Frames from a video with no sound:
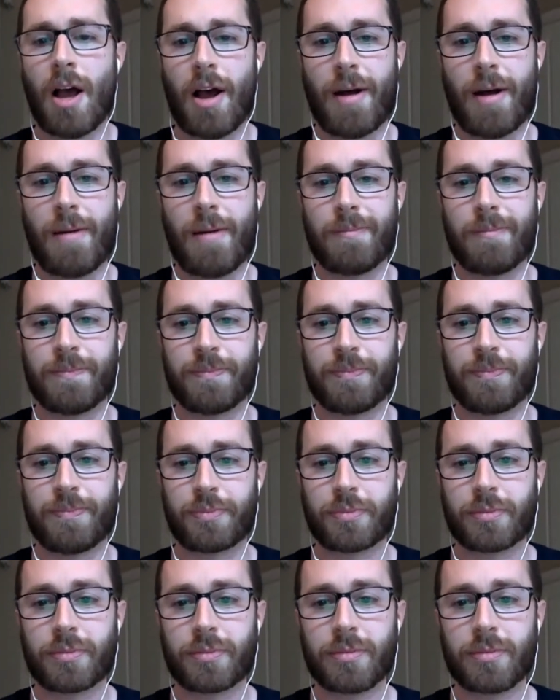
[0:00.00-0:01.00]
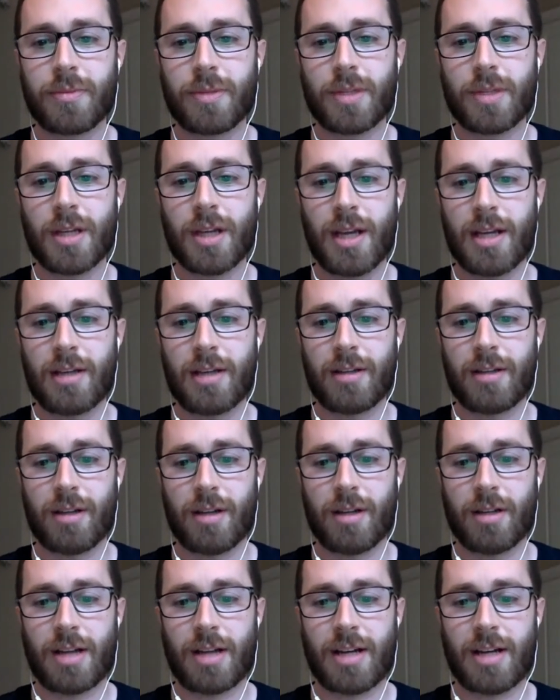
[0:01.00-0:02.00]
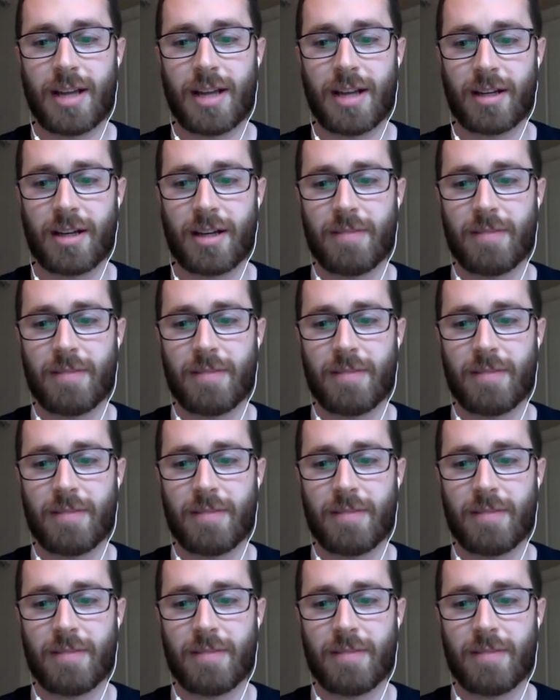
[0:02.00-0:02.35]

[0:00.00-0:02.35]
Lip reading: And a lot of that